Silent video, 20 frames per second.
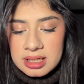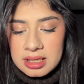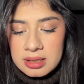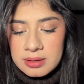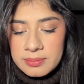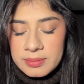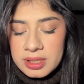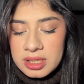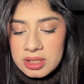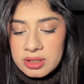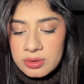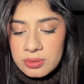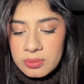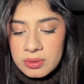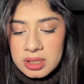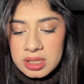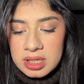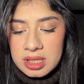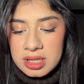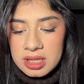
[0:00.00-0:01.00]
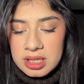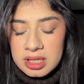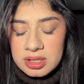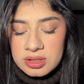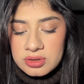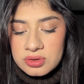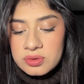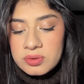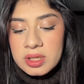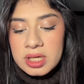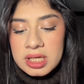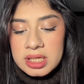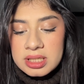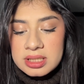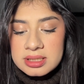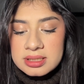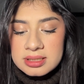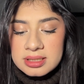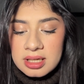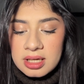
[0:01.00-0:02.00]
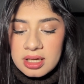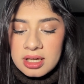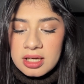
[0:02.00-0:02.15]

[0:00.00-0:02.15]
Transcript: I'll make you wanna think twice.